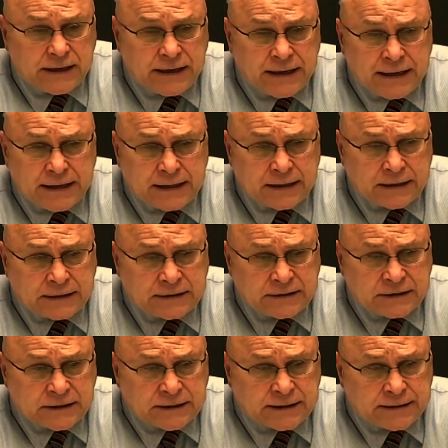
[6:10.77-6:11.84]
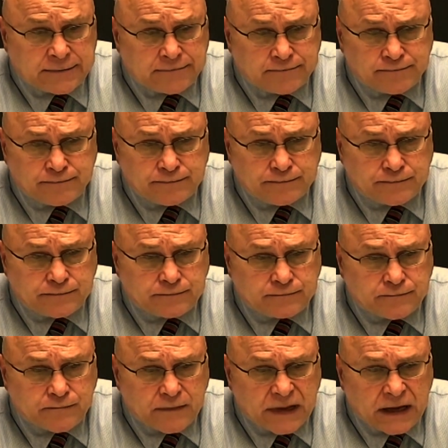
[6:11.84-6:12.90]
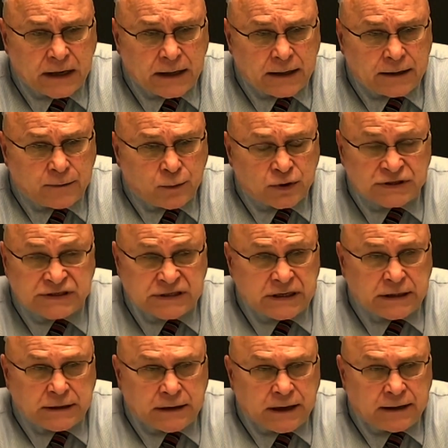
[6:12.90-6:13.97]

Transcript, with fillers: And um, uh, we'll see.